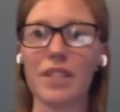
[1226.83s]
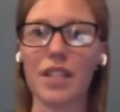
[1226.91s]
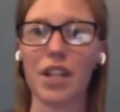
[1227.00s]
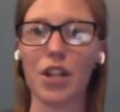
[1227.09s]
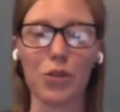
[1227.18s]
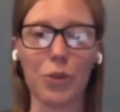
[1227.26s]

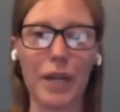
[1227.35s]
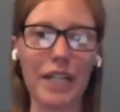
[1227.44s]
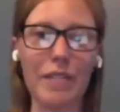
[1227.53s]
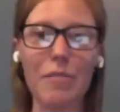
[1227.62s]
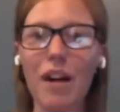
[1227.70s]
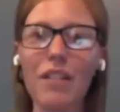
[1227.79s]
Earthquake in
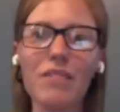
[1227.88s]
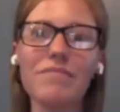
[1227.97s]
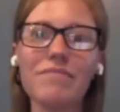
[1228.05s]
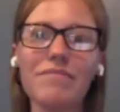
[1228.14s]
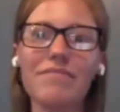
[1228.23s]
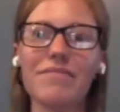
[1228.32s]
Nepal,
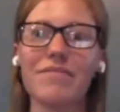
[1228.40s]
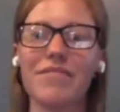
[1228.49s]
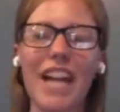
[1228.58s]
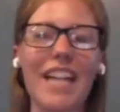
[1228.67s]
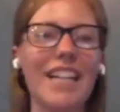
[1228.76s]
right?